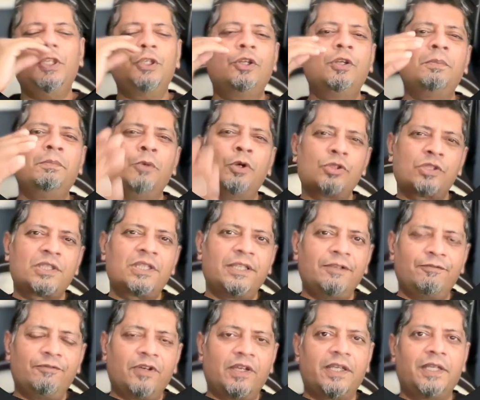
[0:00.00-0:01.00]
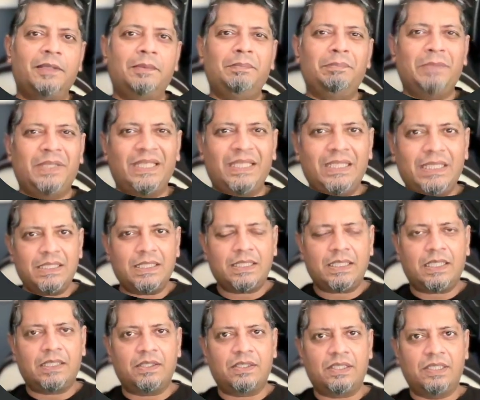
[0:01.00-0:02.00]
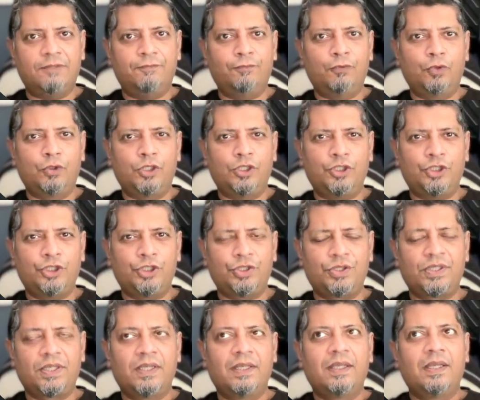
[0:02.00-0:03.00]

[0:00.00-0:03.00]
gonna mostly find meat and seafood dishes.